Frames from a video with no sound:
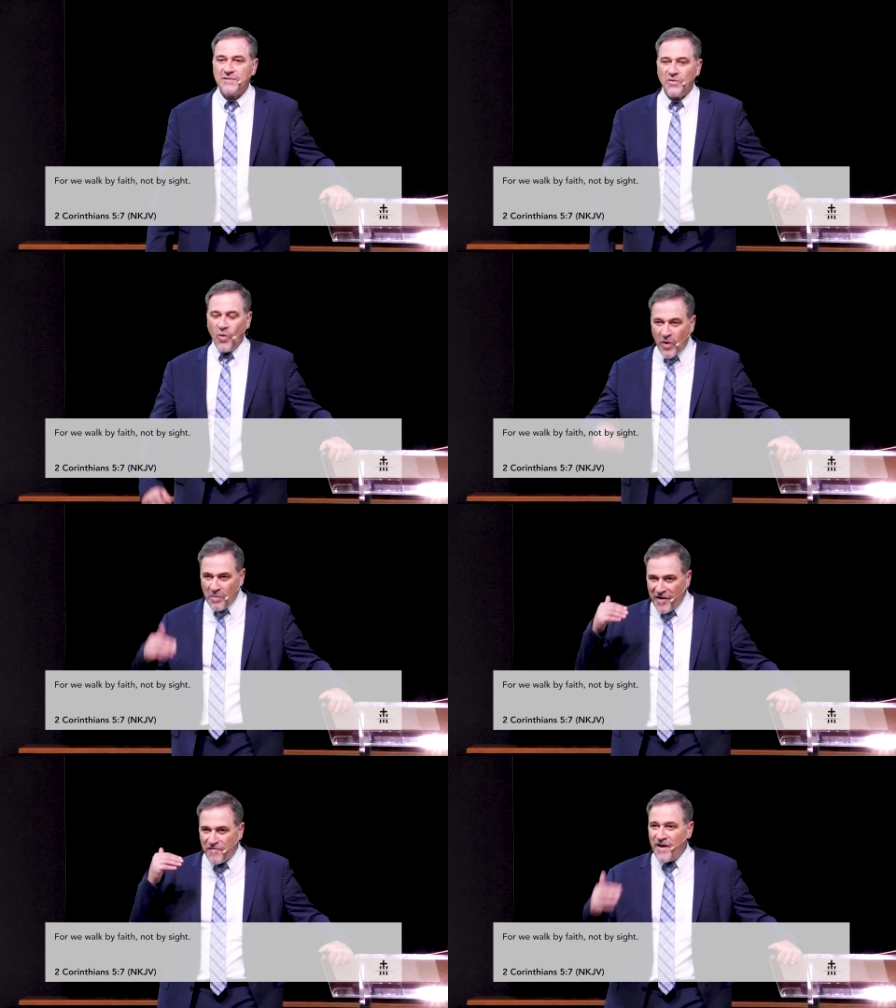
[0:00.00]
Walk
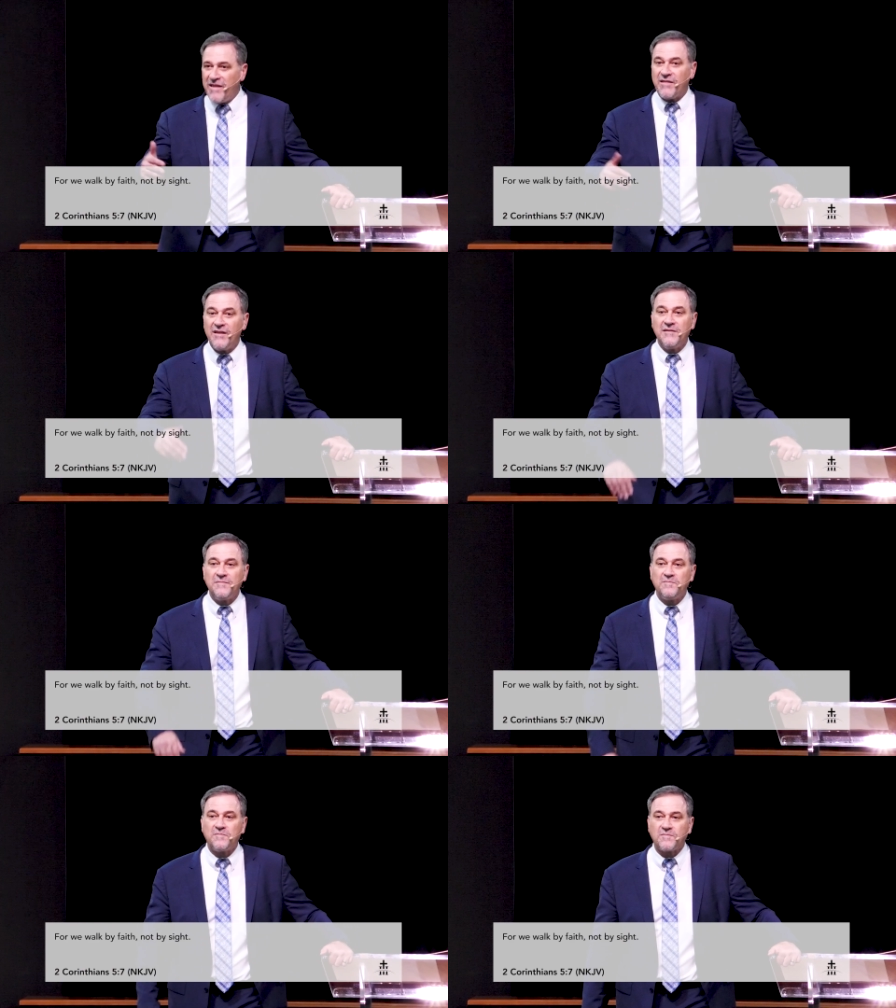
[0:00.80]
by faith.
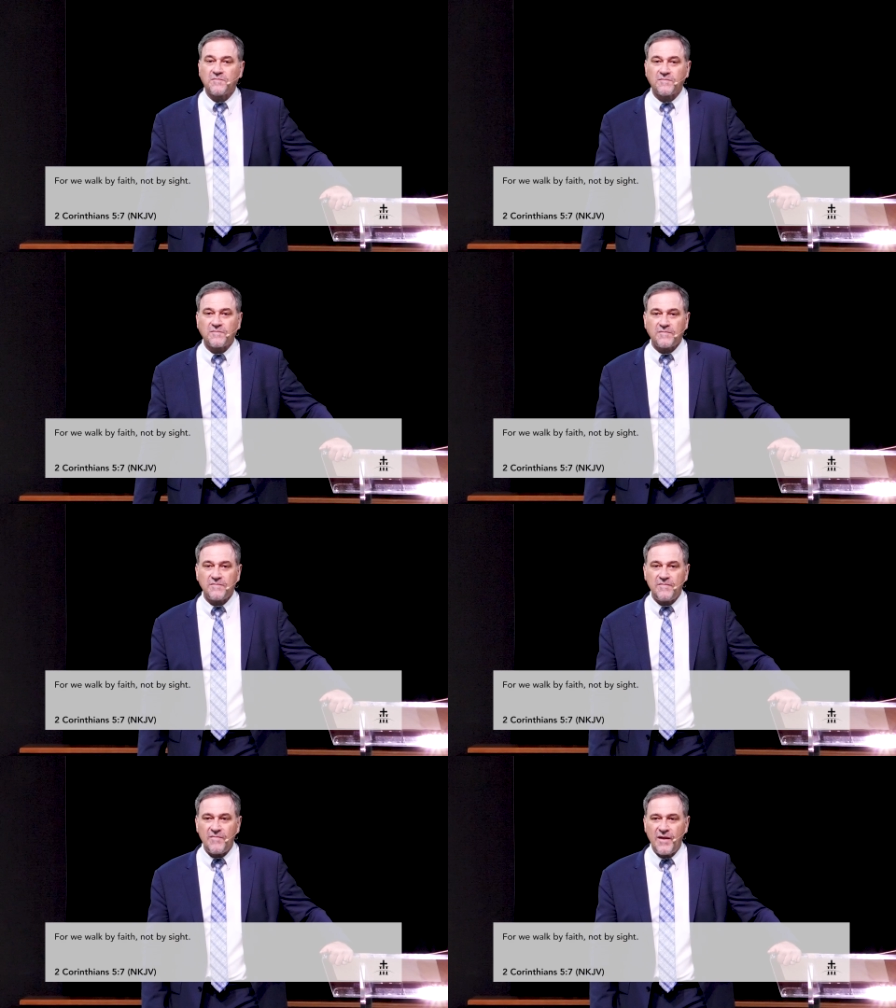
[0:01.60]

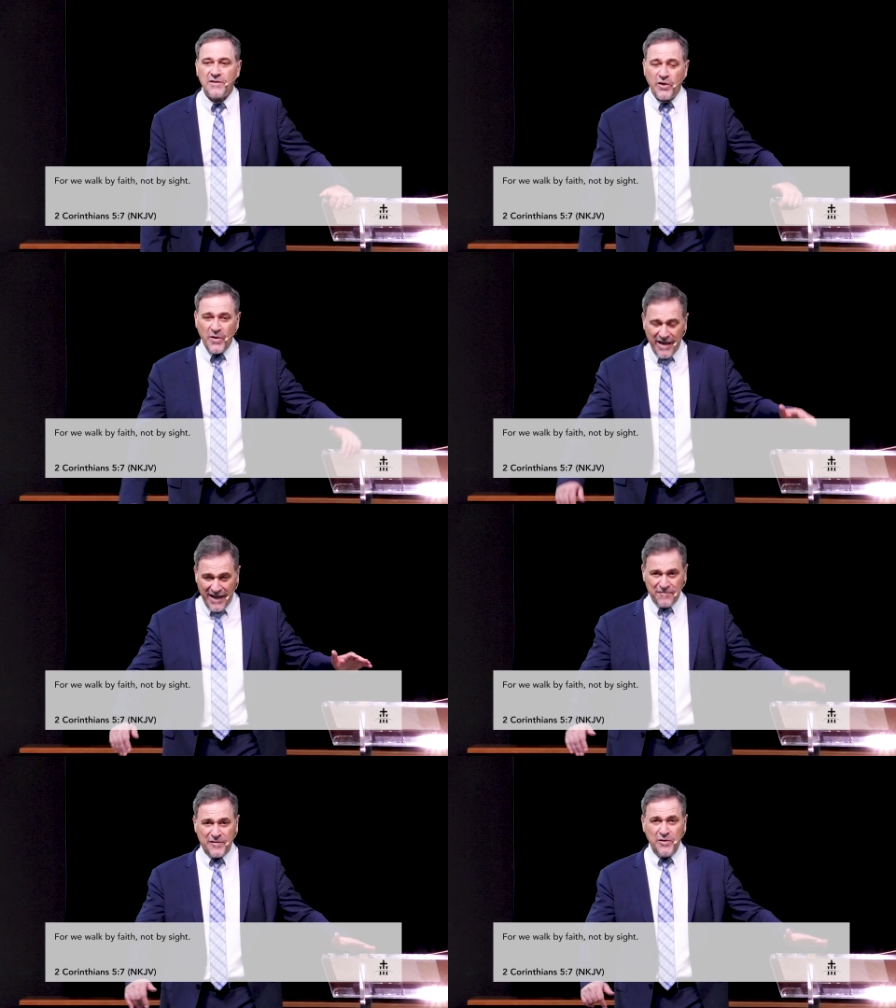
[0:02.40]
So you
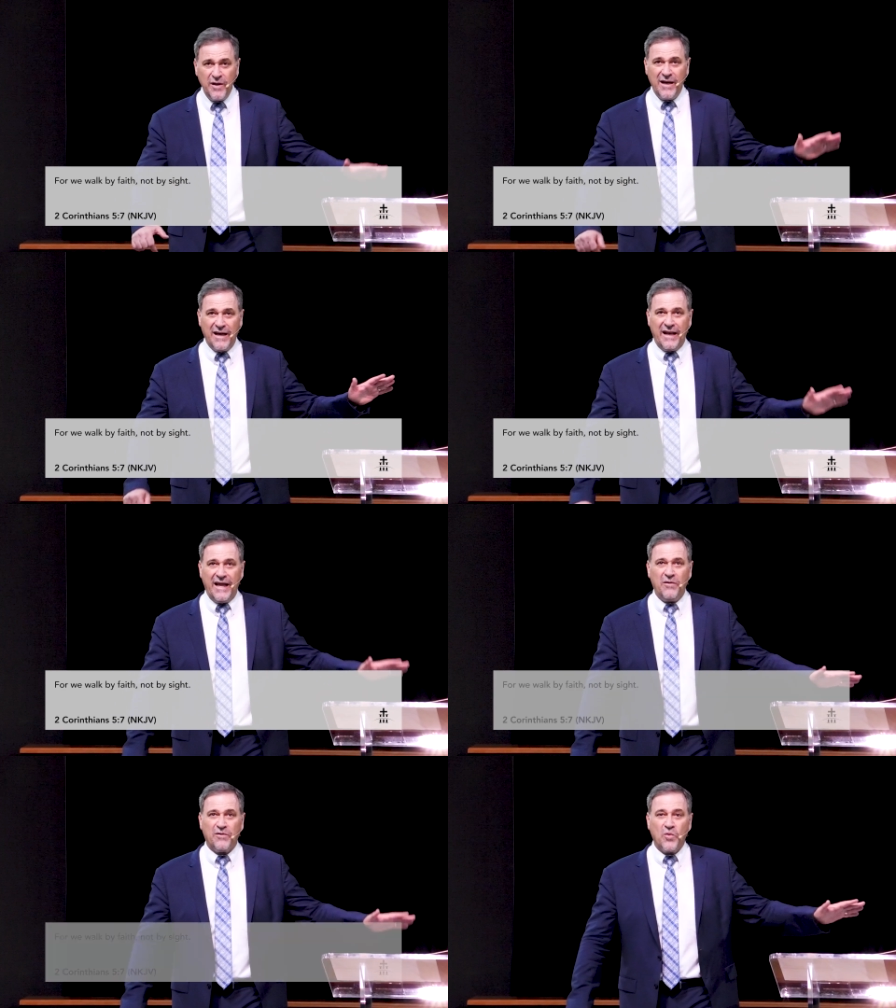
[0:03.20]
have to
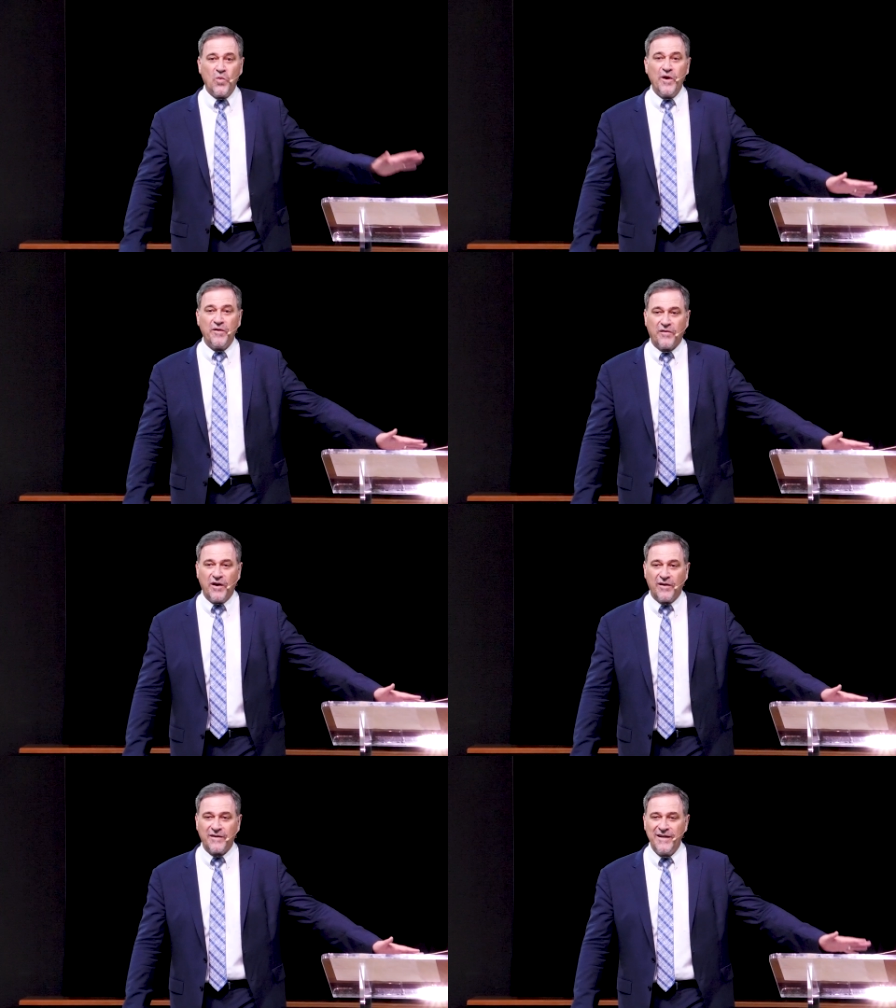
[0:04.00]
allow the Word of God